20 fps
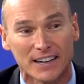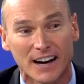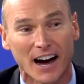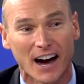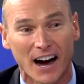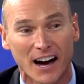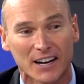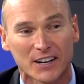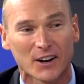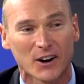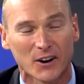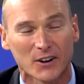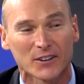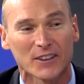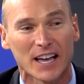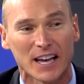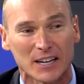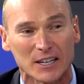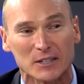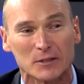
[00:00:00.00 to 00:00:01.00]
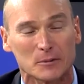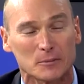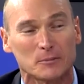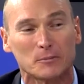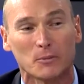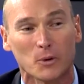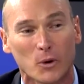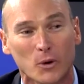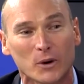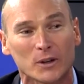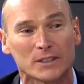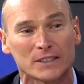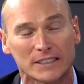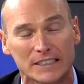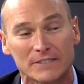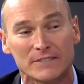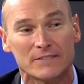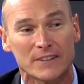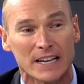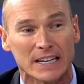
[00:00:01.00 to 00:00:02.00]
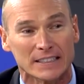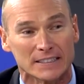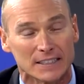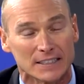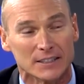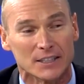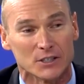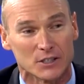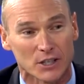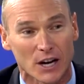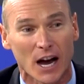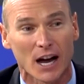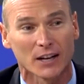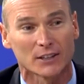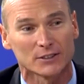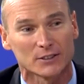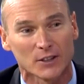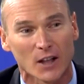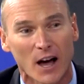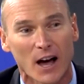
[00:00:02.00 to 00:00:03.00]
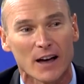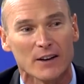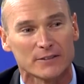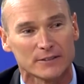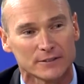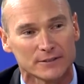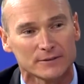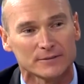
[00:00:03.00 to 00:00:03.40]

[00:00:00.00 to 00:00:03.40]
I call that an important event in the child's life.